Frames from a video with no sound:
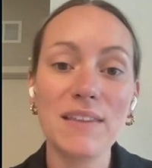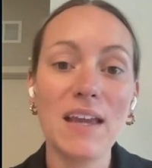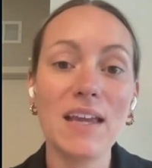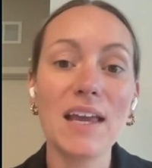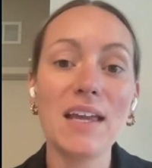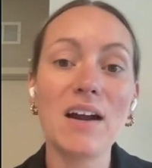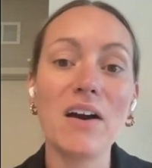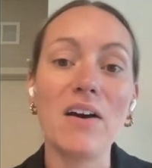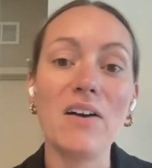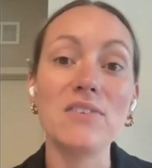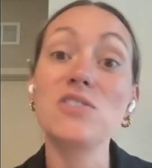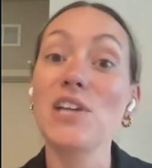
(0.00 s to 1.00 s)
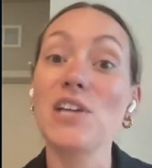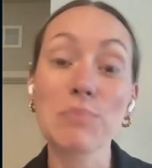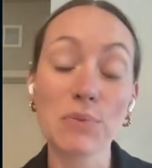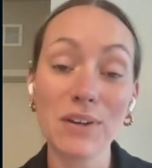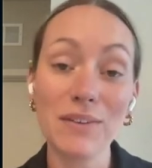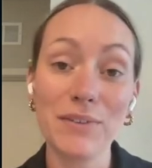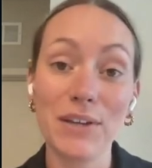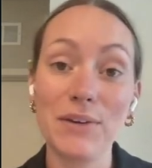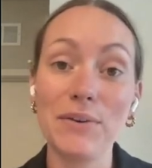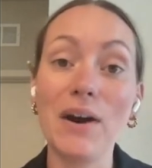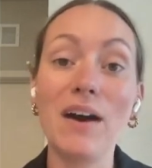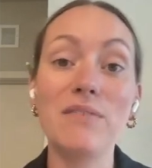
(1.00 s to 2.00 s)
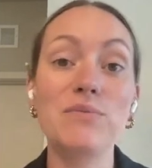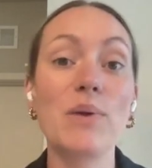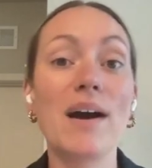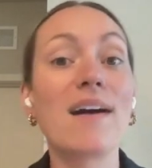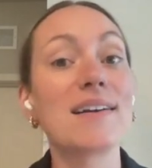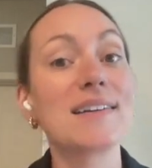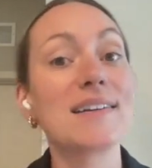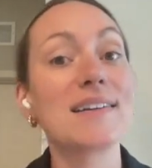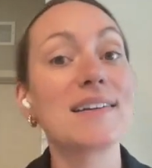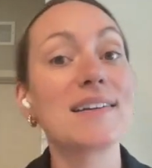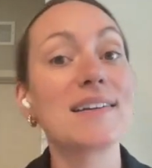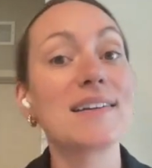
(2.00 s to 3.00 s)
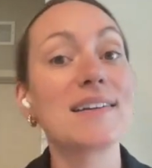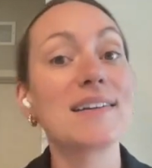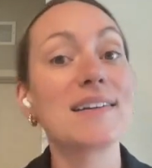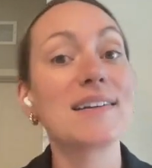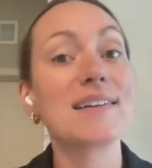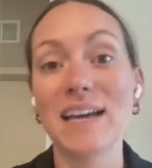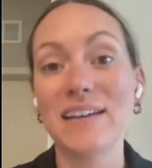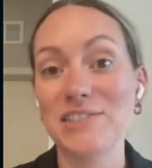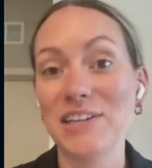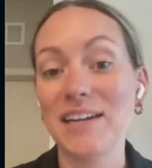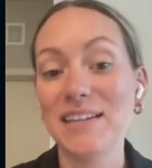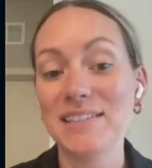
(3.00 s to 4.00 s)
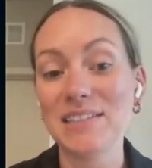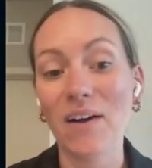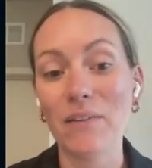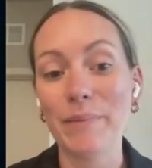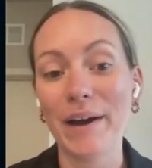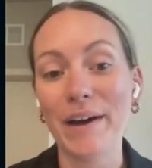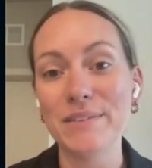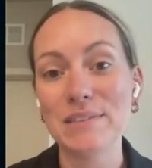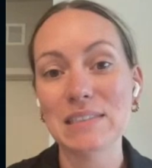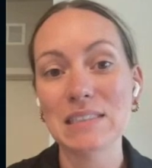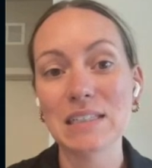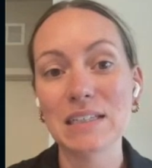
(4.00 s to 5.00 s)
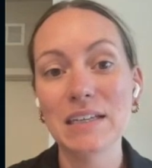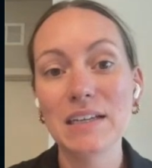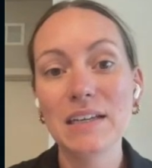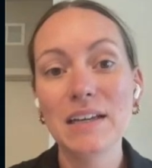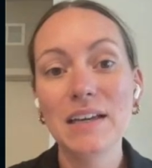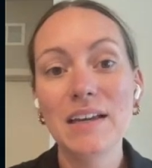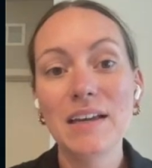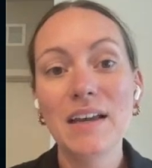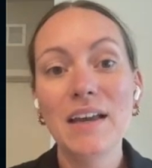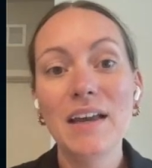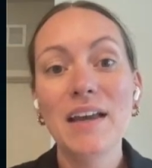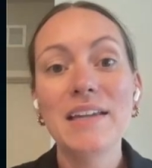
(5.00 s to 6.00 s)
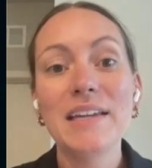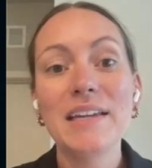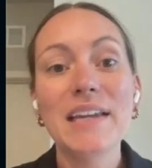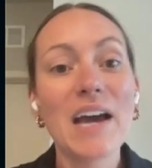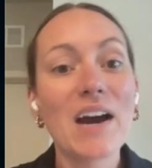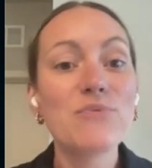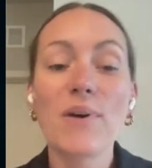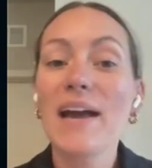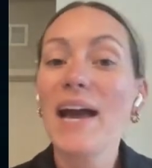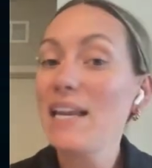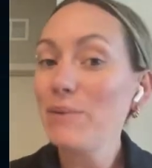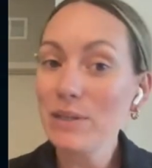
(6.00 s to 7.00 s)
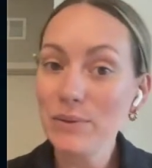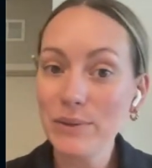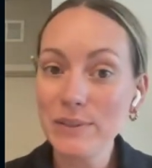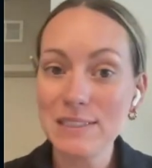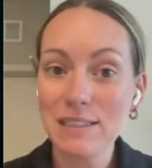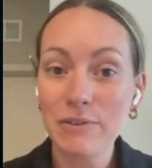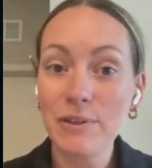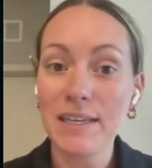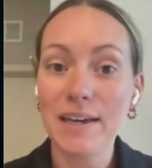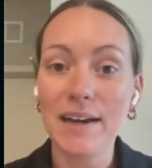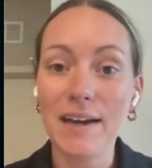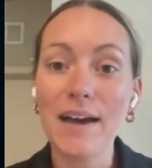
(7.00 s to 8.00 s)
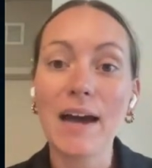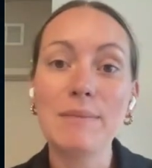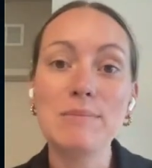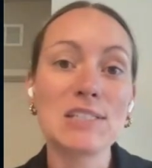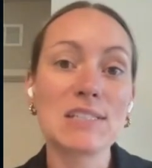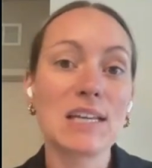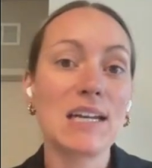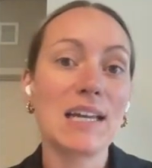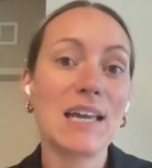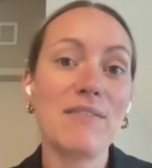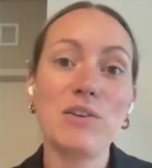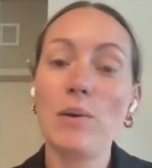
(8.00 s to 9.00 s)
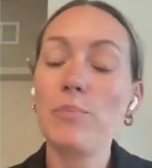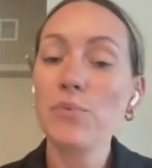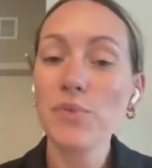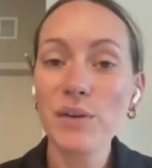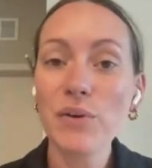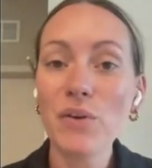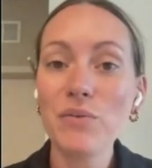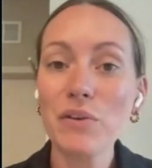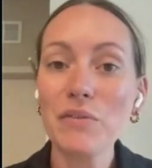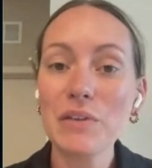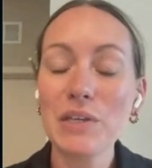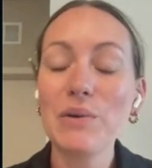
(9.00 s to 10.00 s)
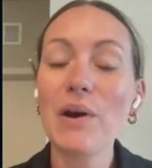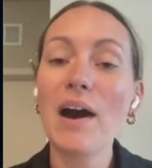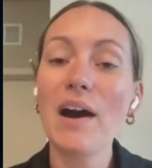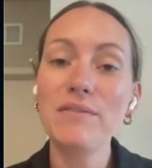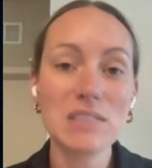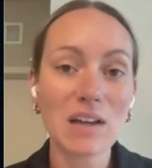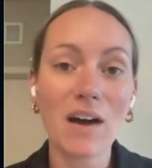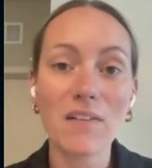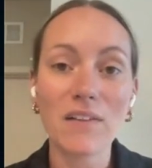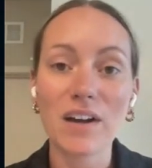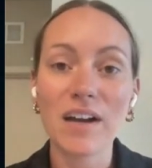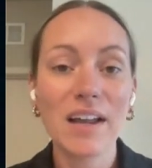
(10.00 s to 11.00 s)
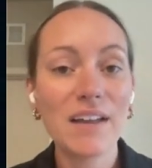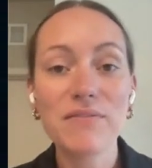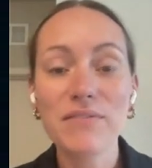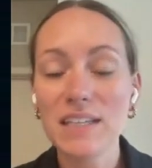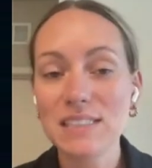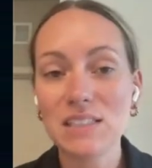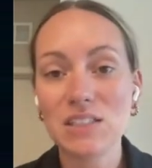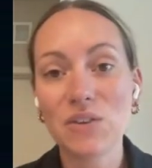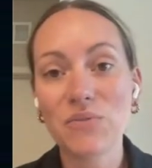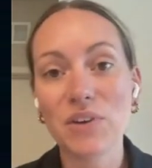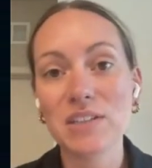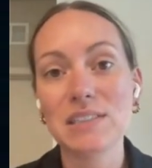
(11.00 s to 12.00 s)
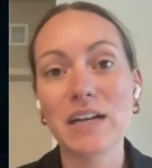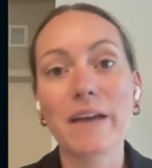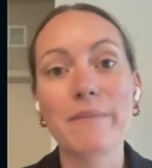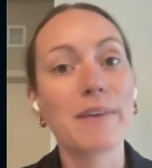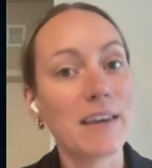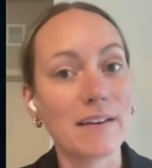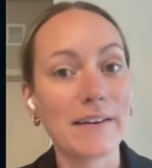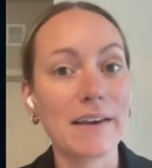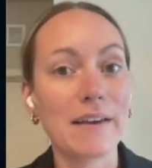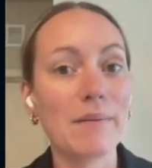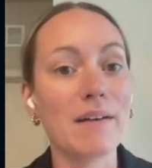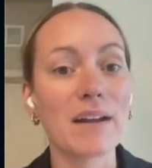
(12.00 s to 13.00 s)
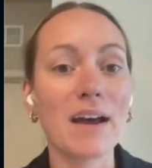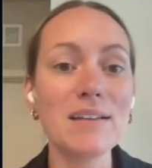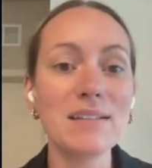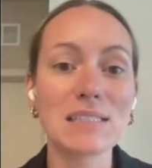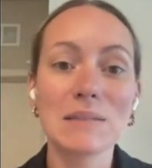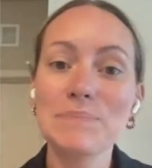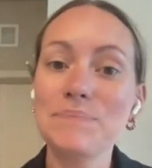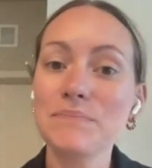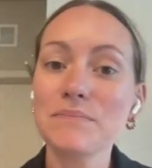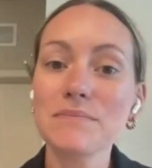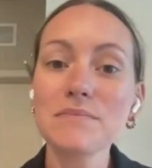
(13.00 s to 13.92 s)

everything and I'll share a preview of what our next webinar session is all about. Now, for anyone who is new here, I'm just going to give you a brief overview of Scholar if this is your first time hearing about us.